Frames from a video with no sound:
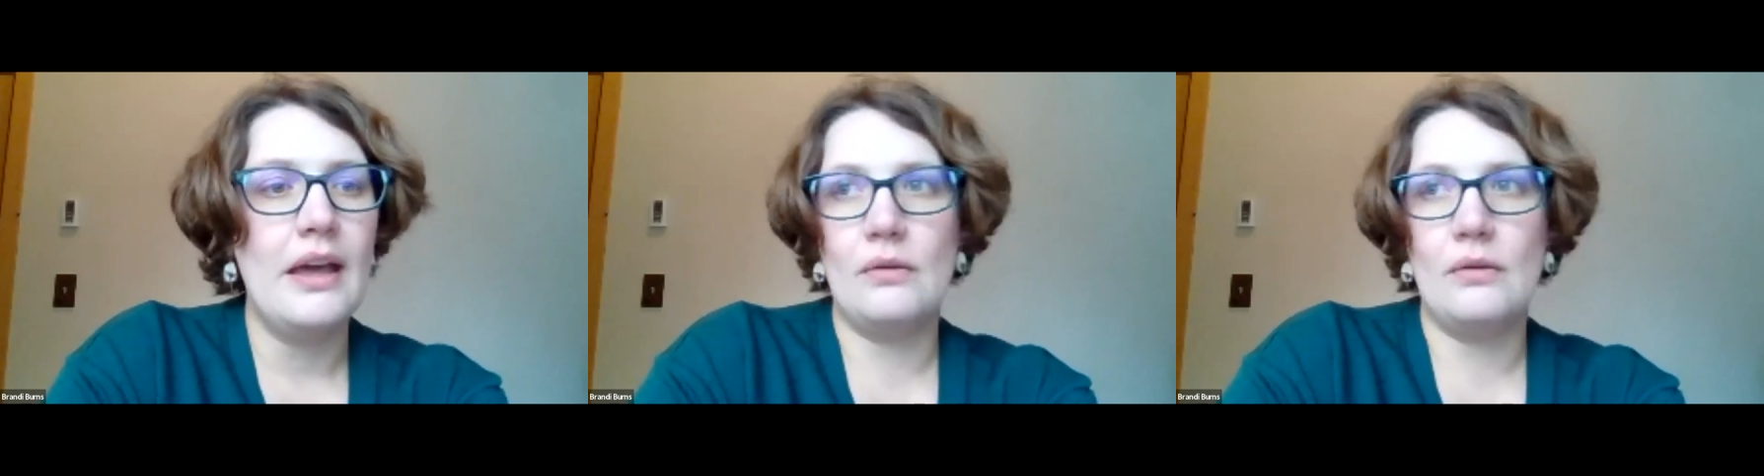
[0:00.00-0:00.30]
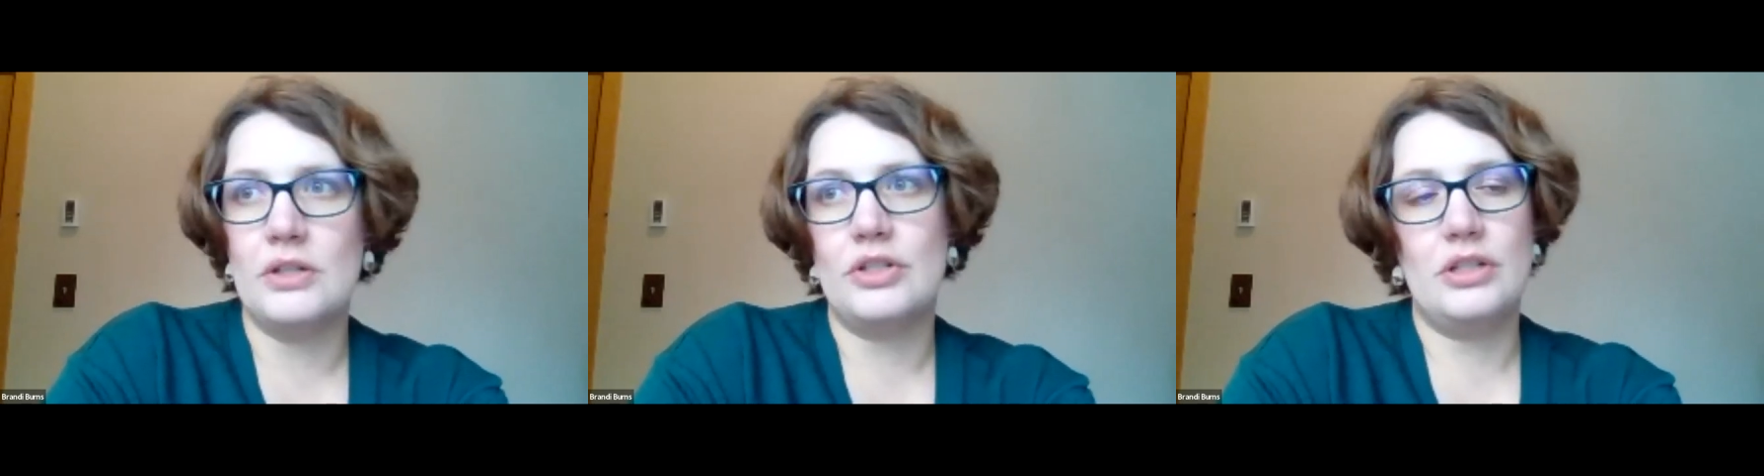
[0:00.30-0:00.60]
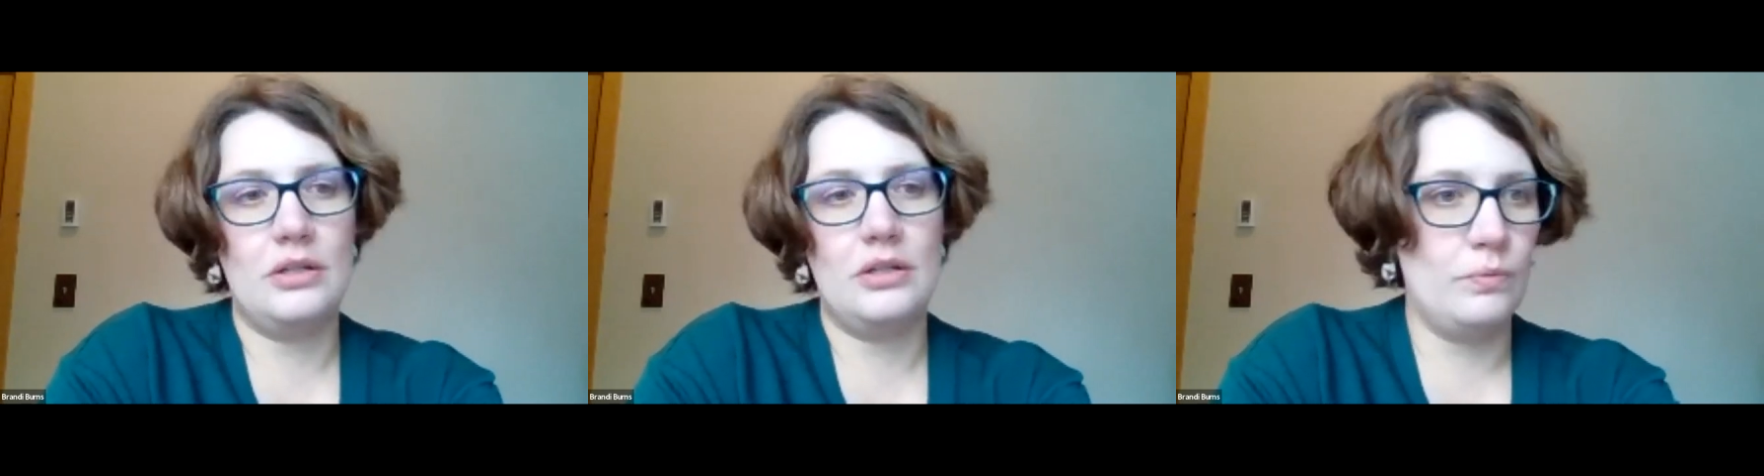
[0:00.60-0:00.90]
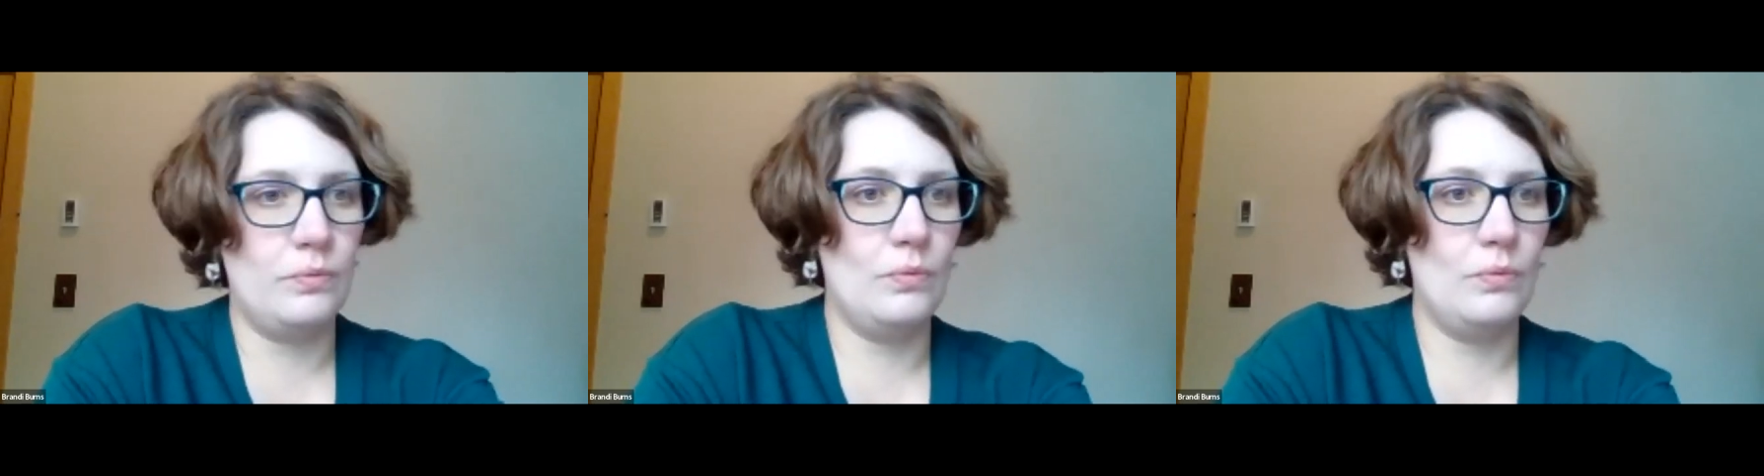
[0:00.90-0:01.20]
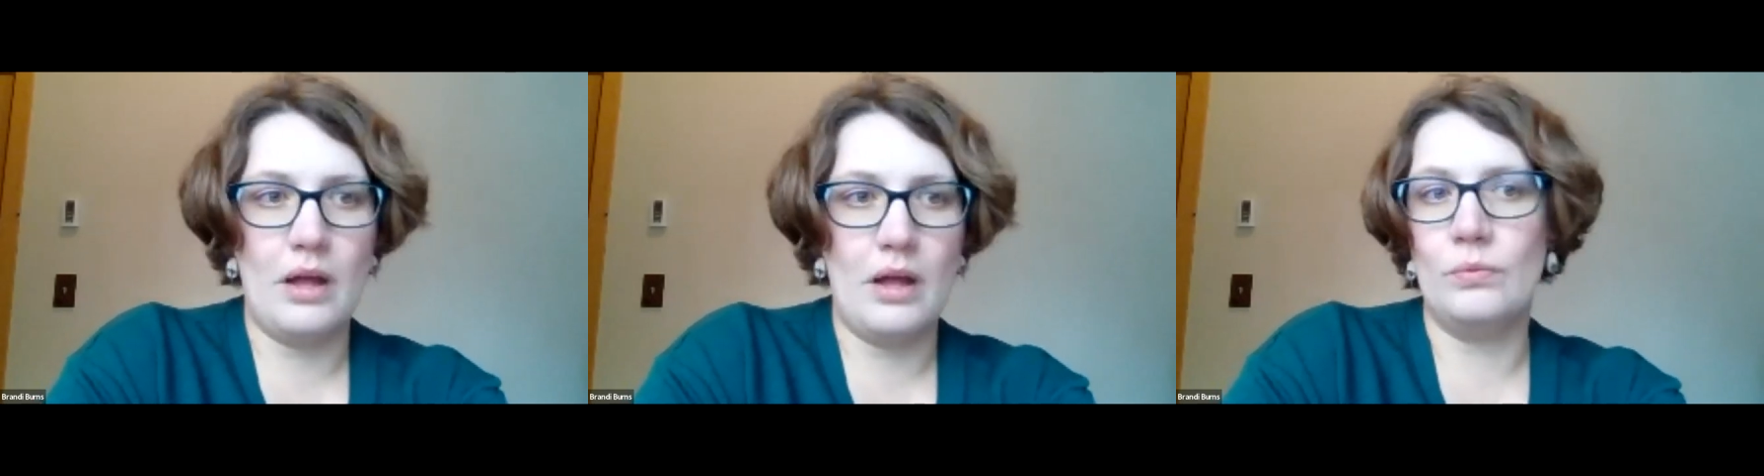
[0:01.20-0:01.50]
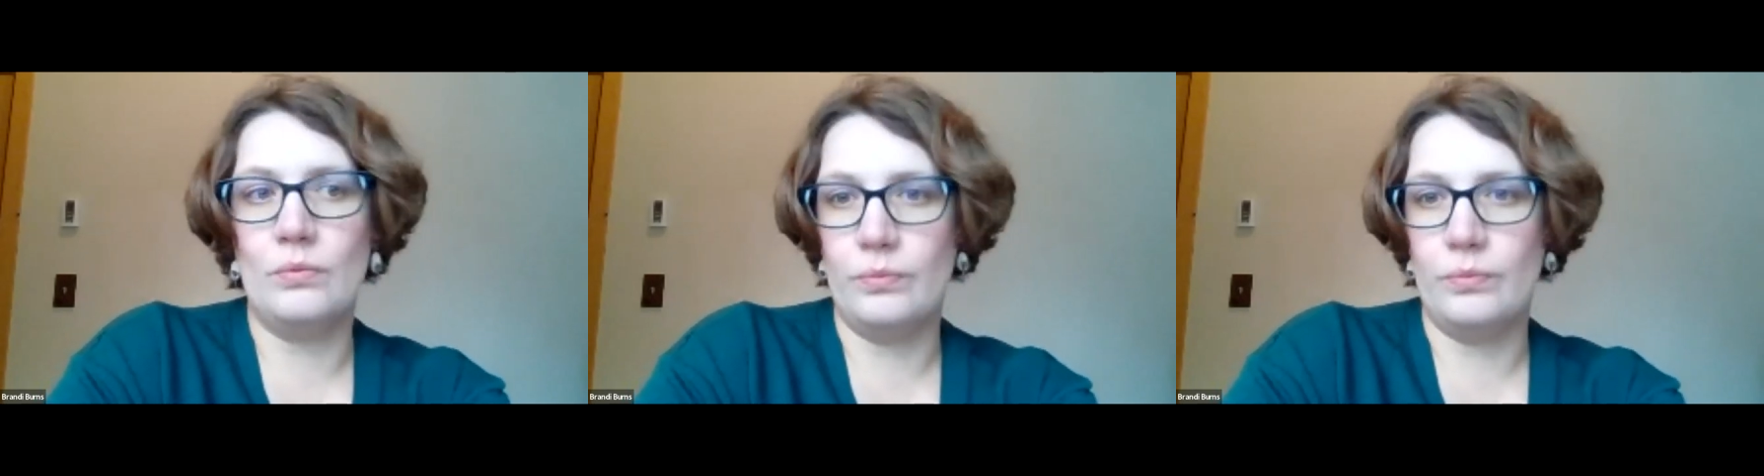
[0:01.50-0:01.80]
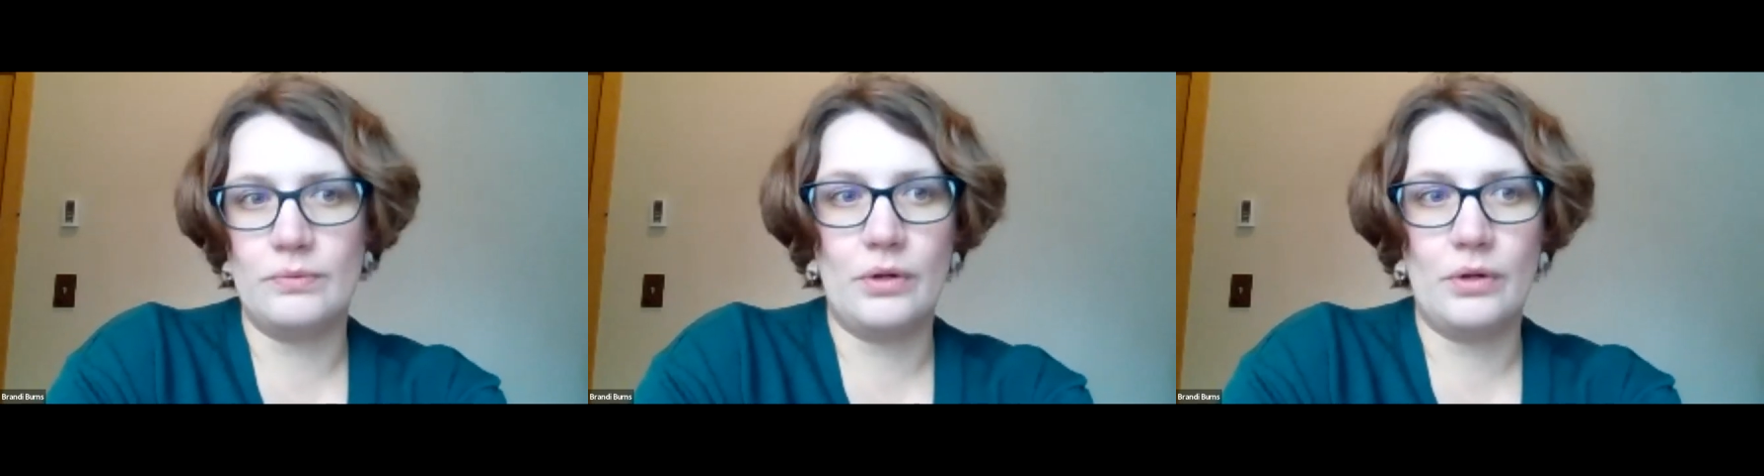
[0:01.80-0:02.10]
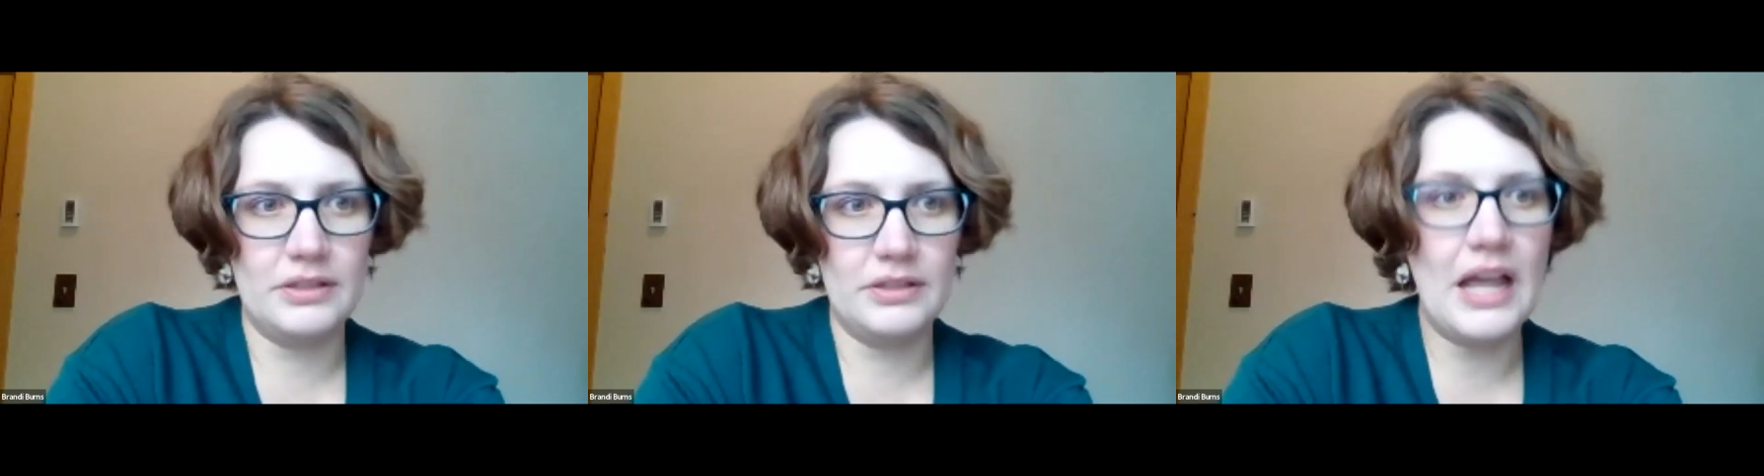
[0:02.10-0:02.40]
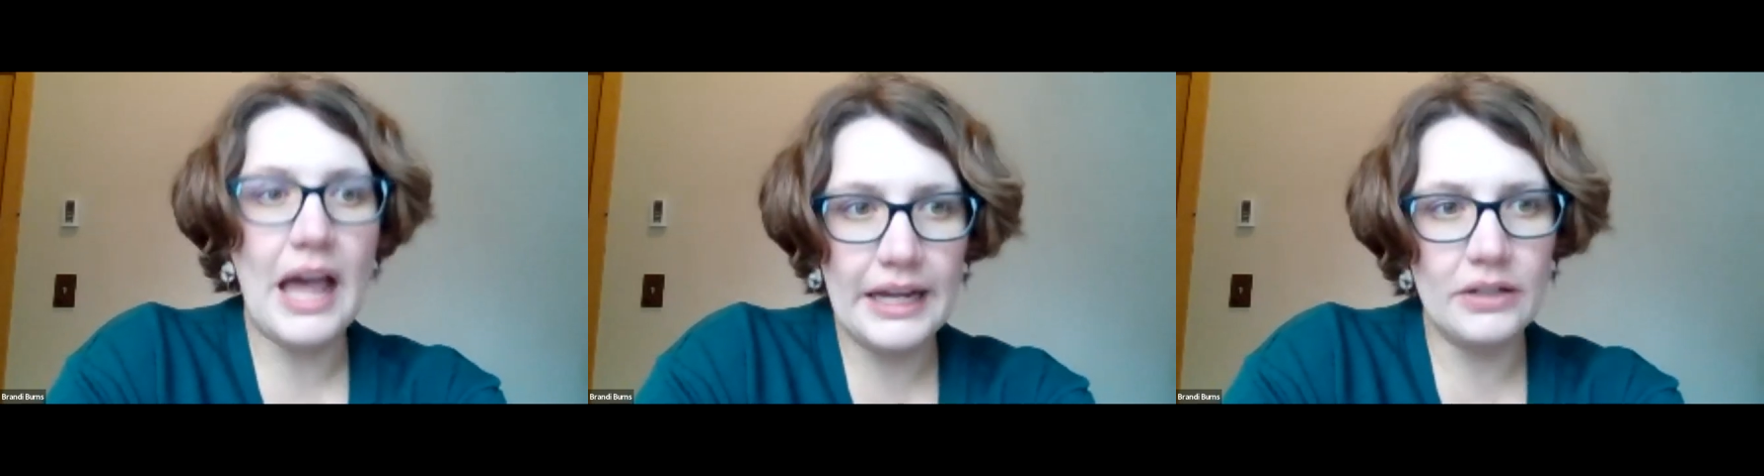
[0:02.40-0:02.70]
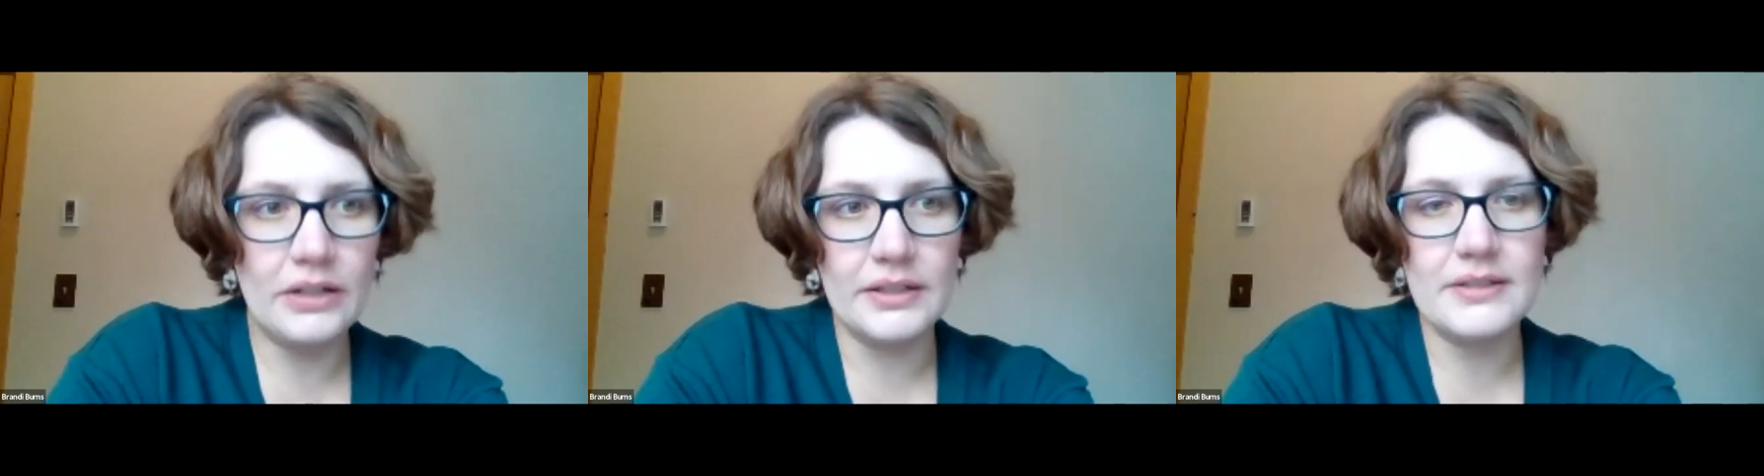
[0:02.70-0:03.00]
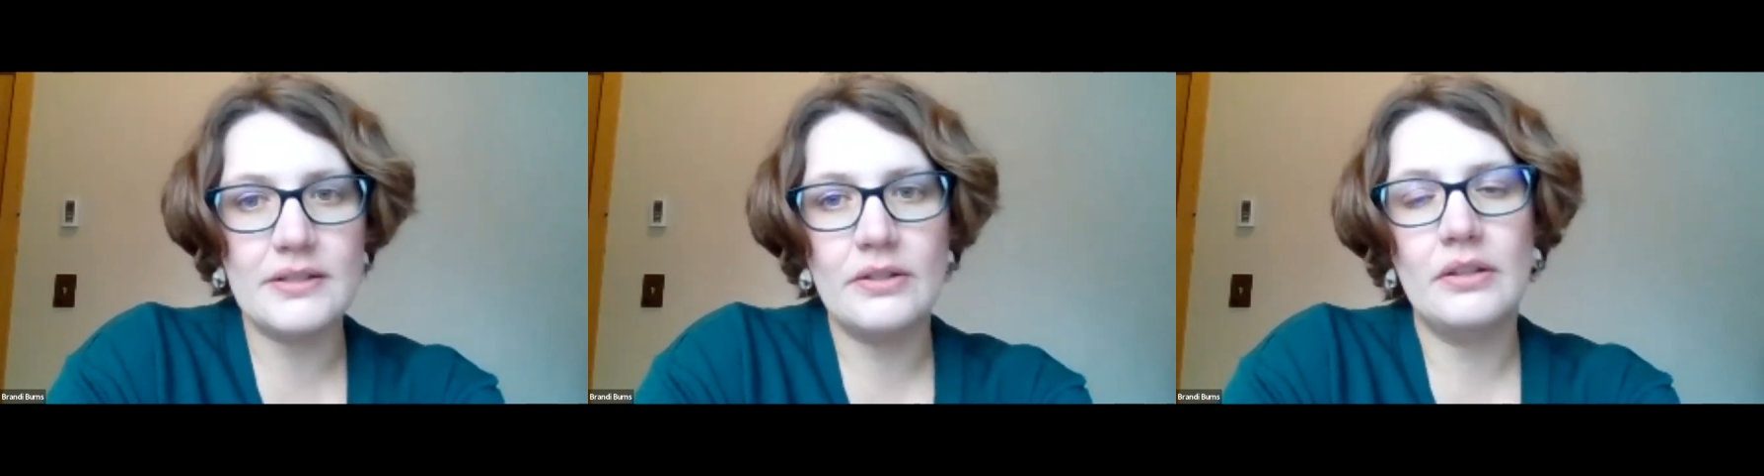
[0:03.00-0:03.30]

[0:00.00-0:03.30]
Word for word: And when she won these world titles,